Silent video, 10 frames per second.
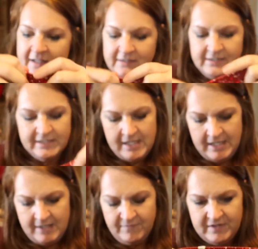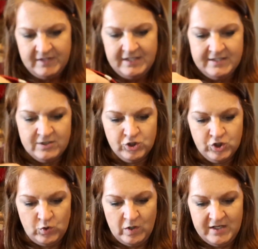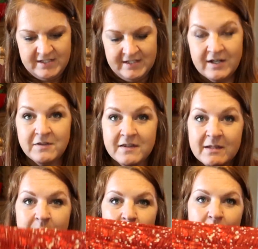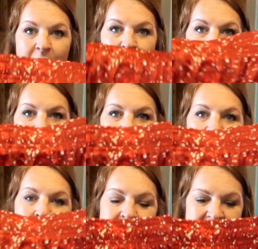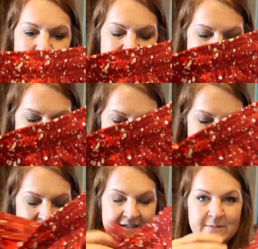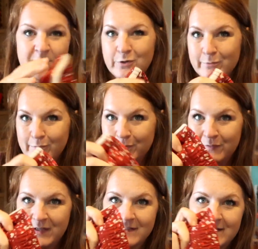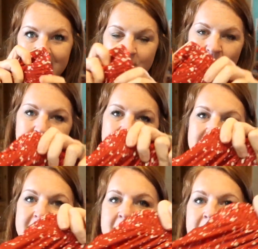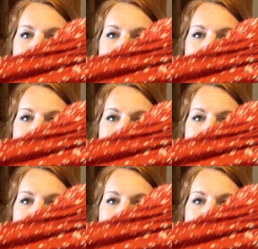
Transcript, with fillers: he loved these shorts. He thought that the maroon looked like Mississippi State and he has some other maroon things that he could wear with these.